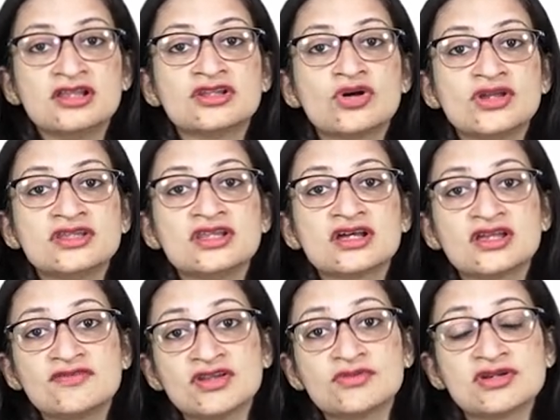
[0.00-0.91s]
Now in the
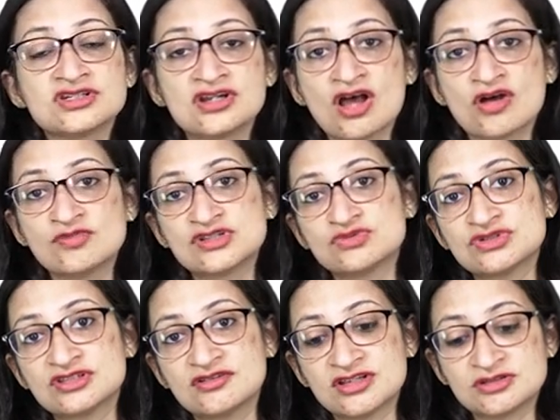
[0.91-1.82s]
given question, how much
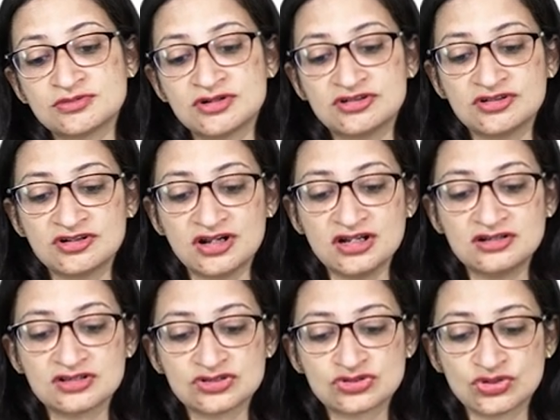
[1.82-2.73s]
was the respiratory
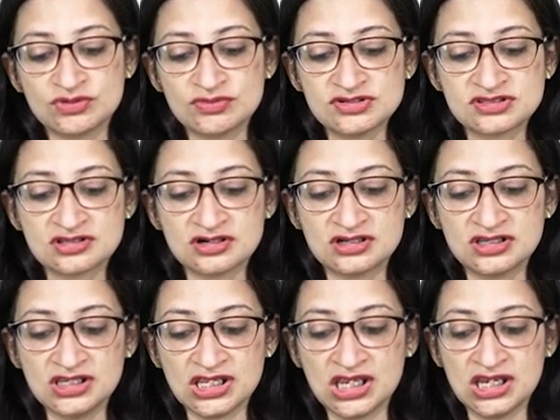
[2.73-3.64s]
rate? So it was
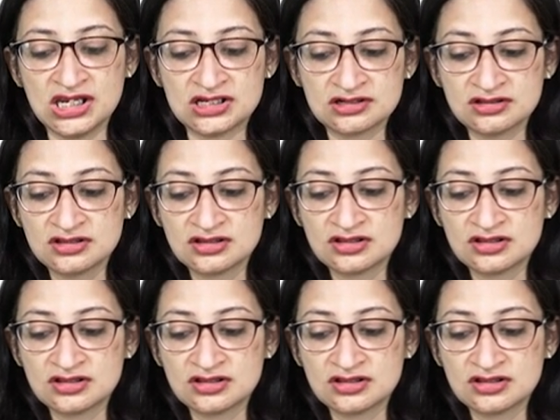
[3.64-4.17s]
38.